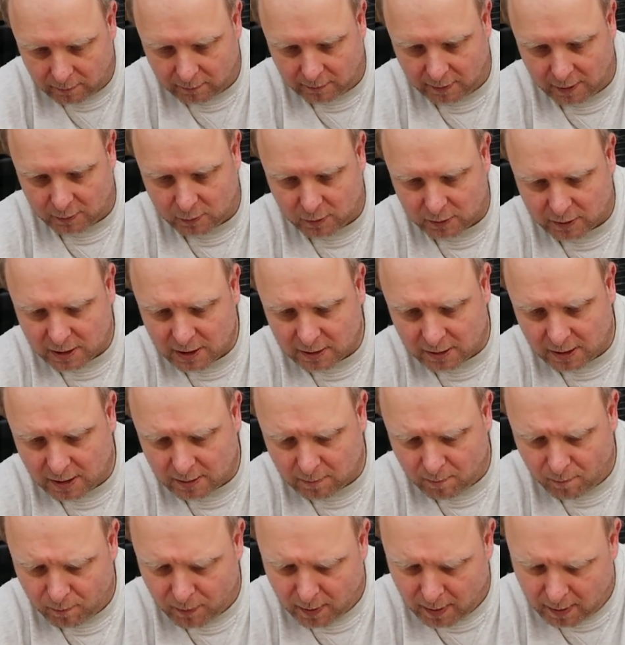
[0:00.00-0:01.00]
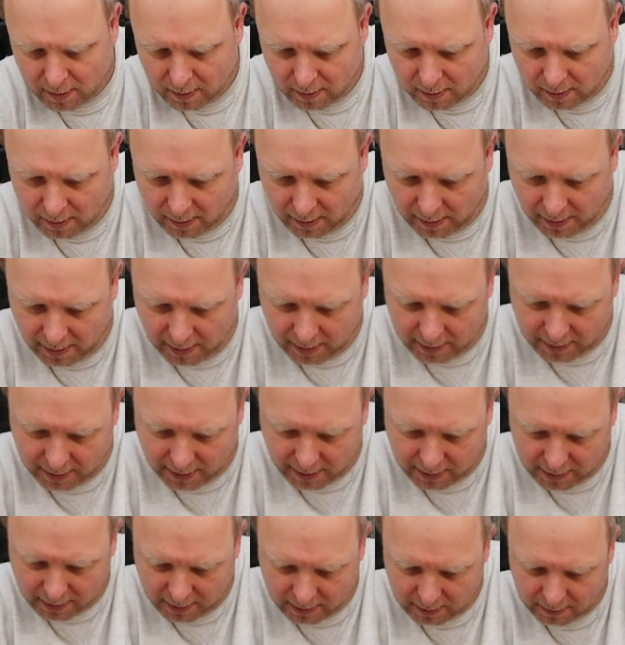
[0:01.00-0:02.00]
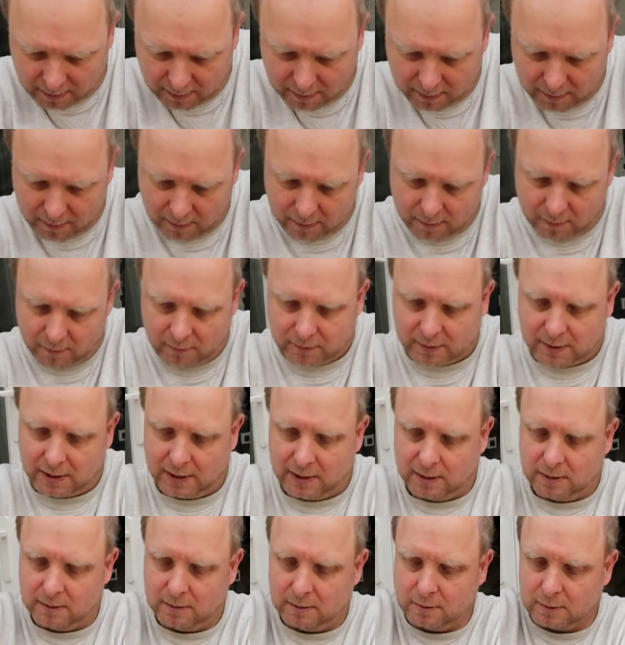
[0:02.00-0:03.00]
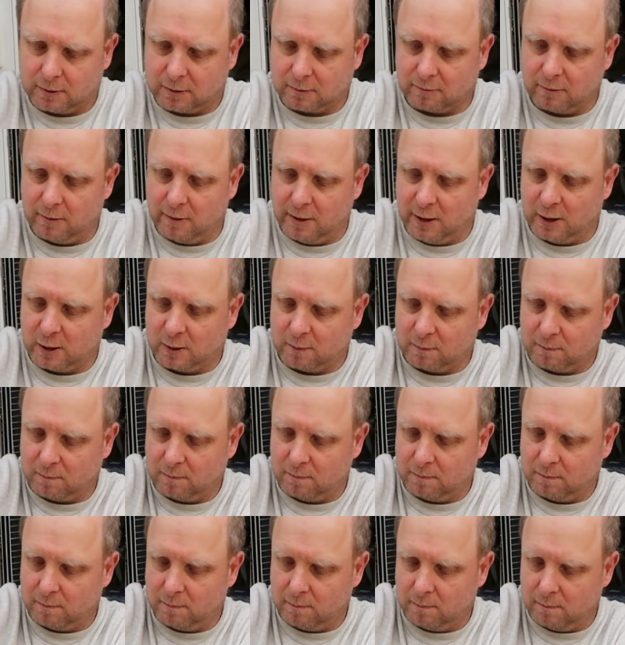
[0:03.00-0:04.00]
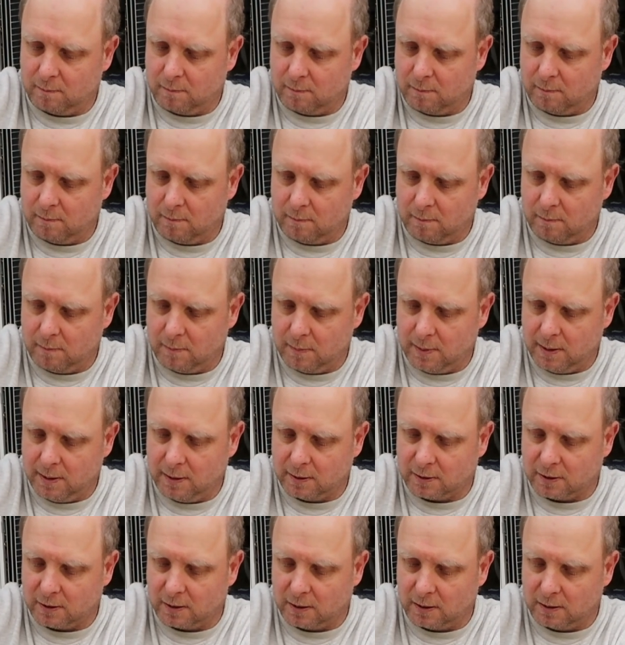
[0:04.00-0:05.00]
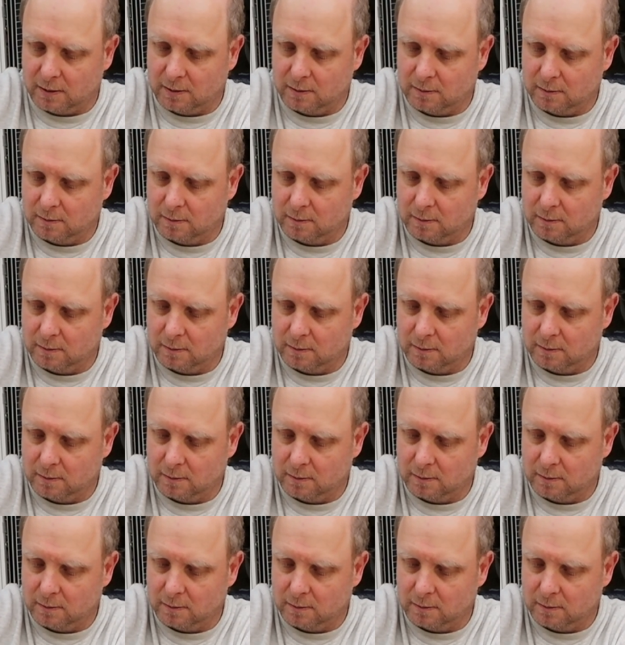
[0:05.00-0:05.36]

That's what she said. And then obviously screw this into the